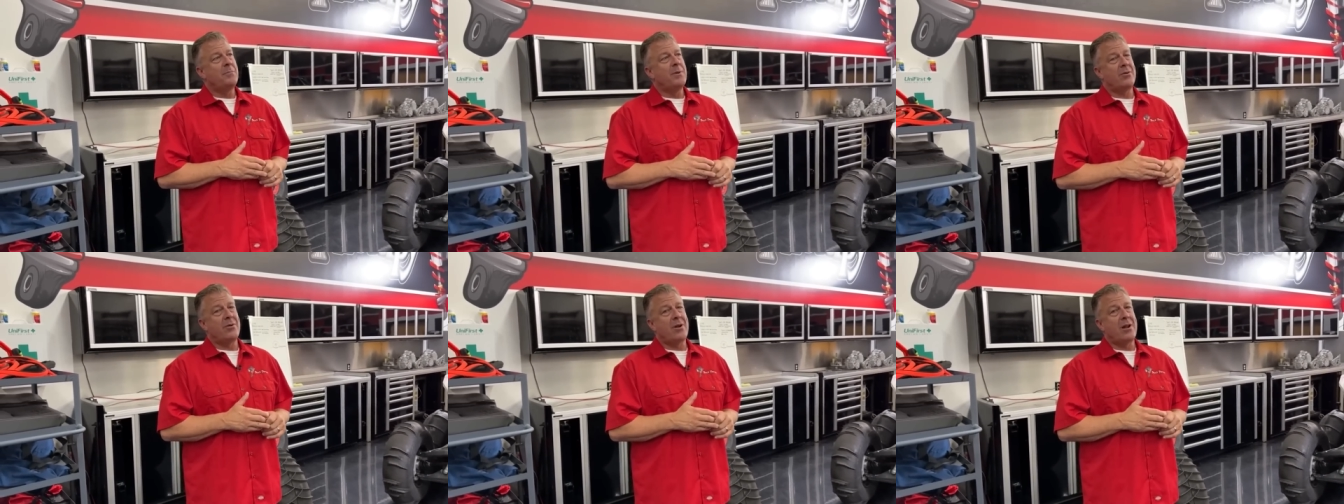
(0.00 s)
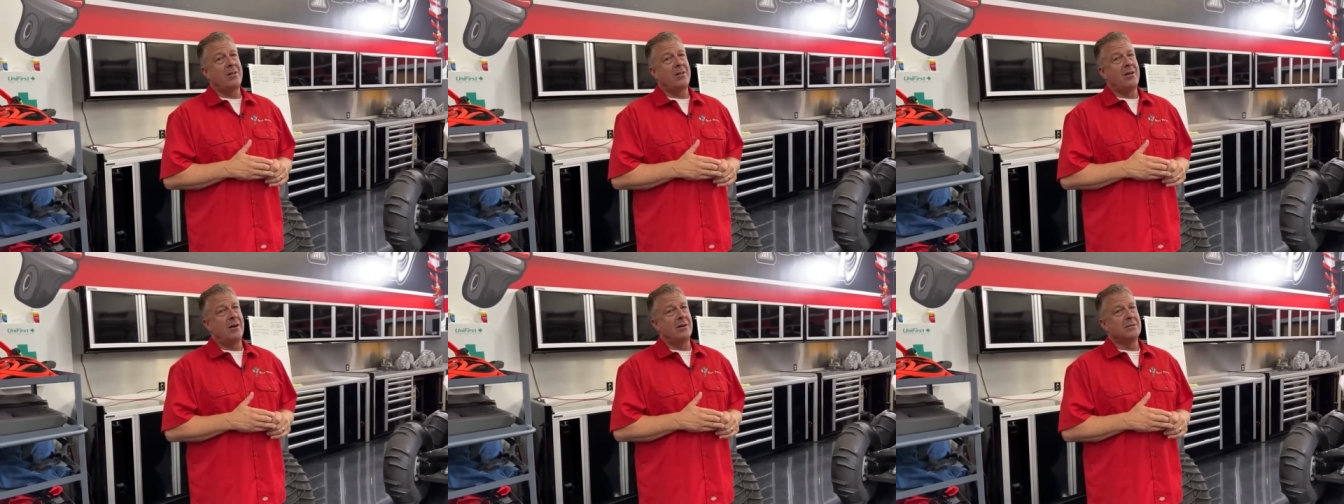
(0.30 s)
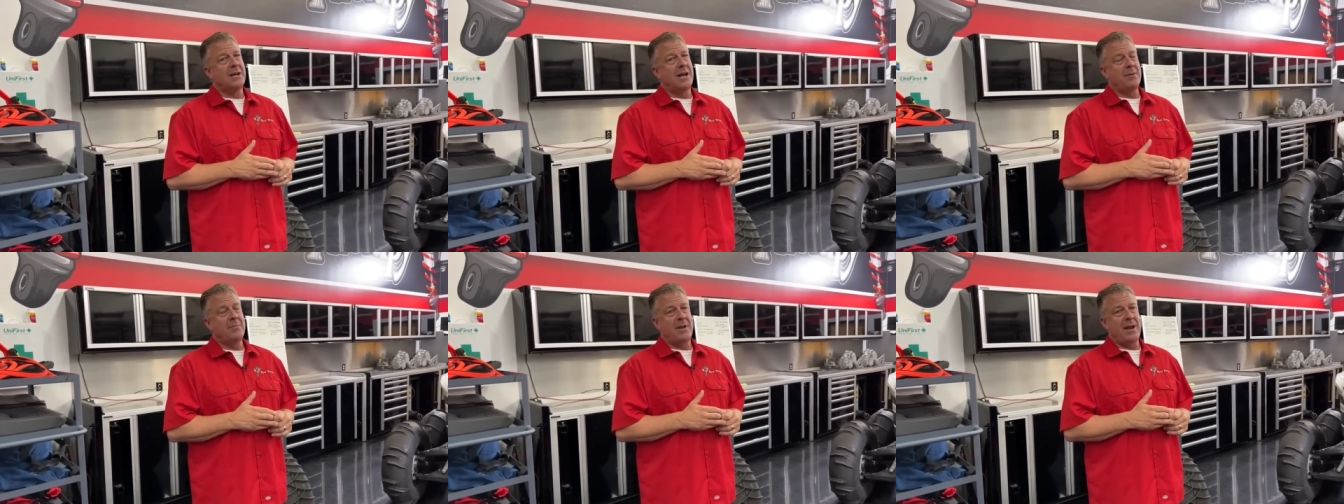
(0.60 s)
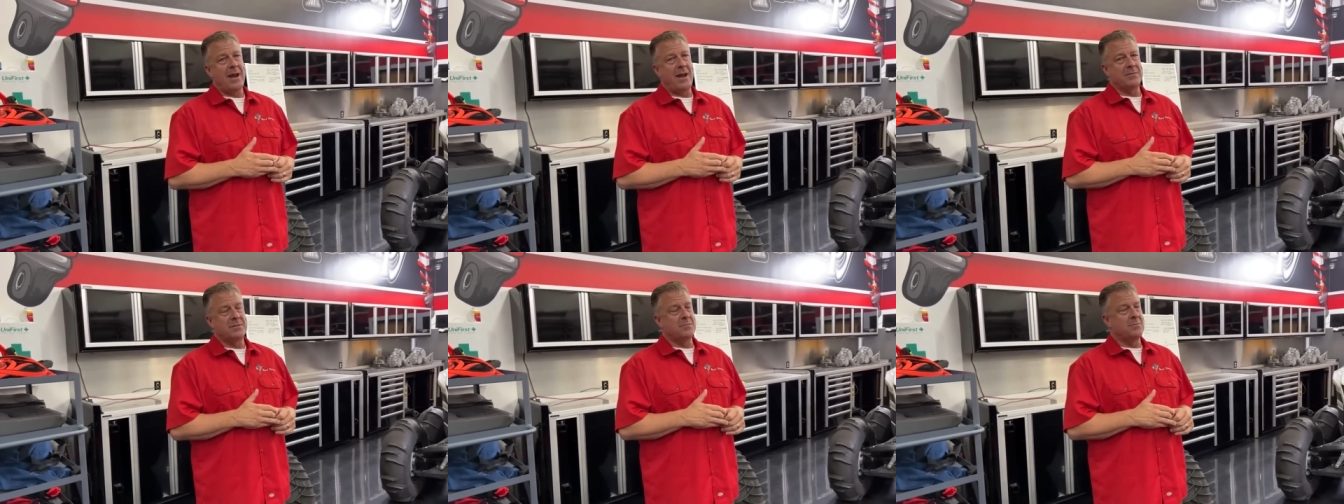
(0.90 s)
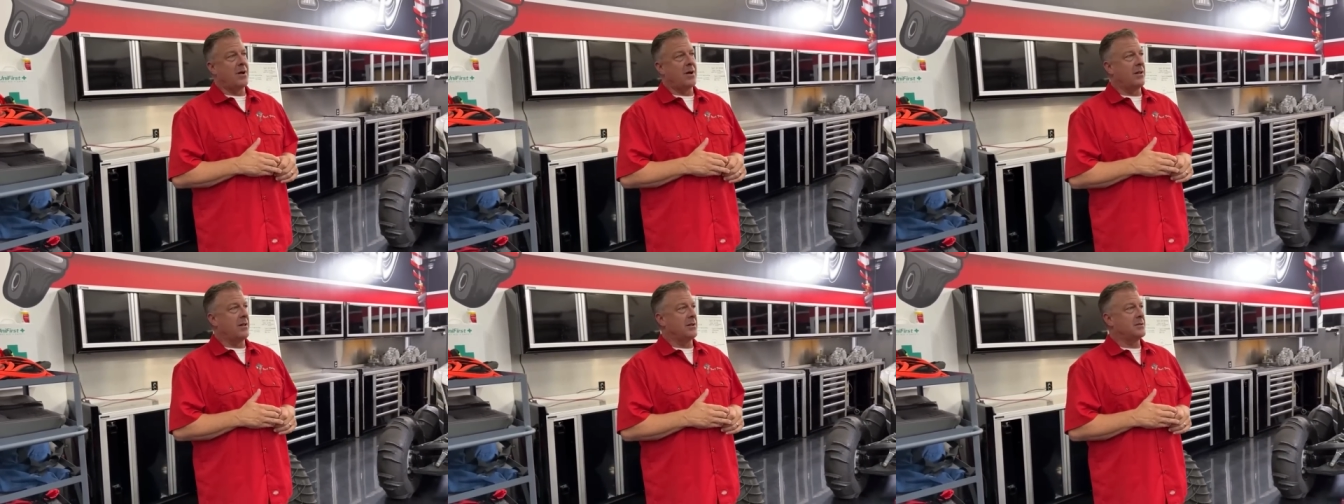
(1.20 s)
been around a long time and have some
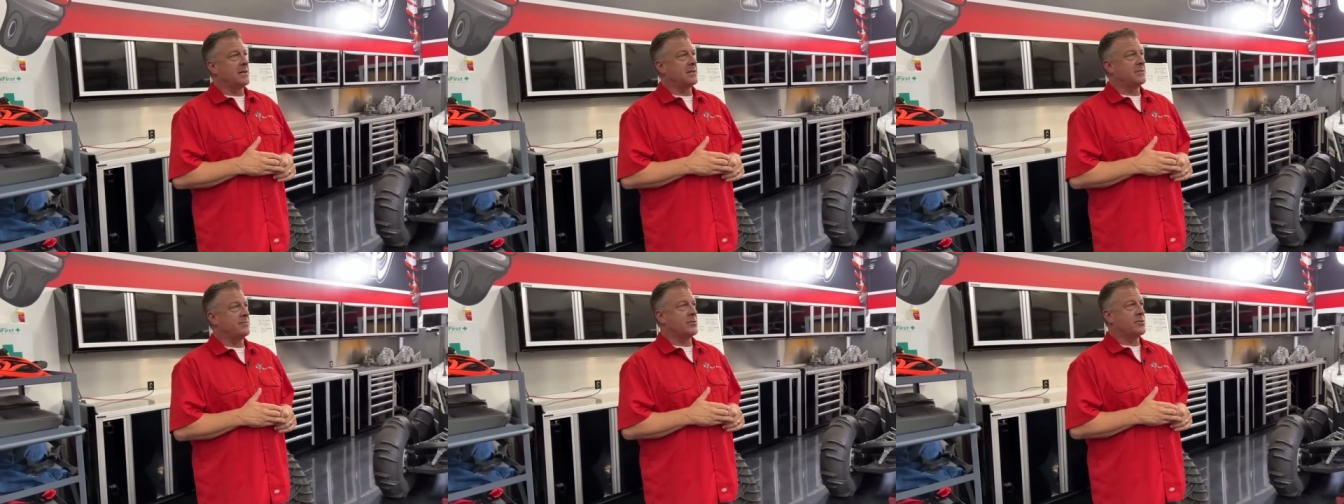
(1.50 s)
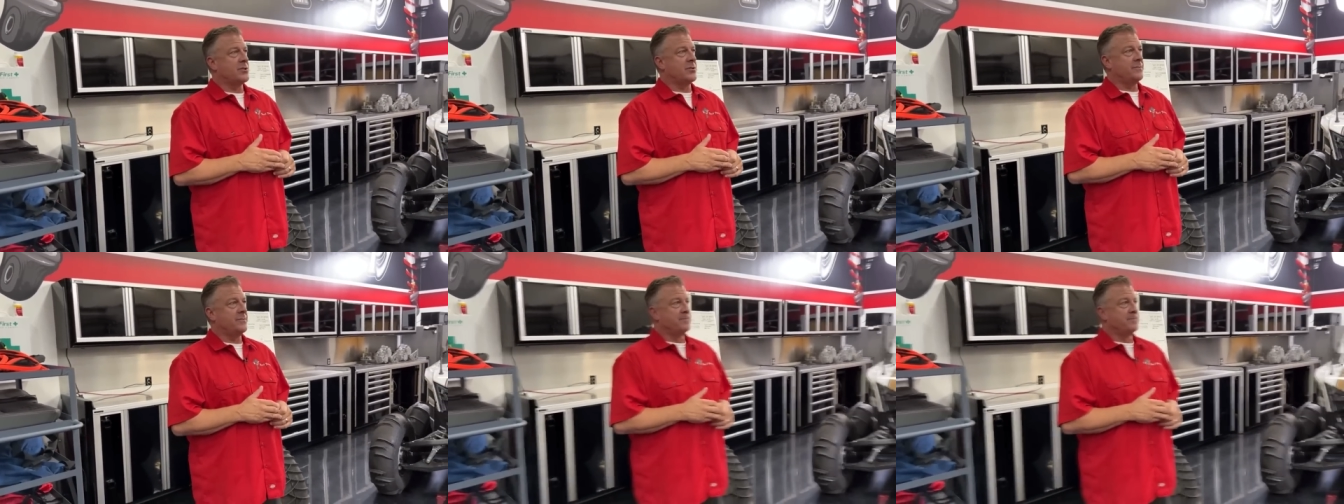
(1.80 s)
knowledge, that's for sure.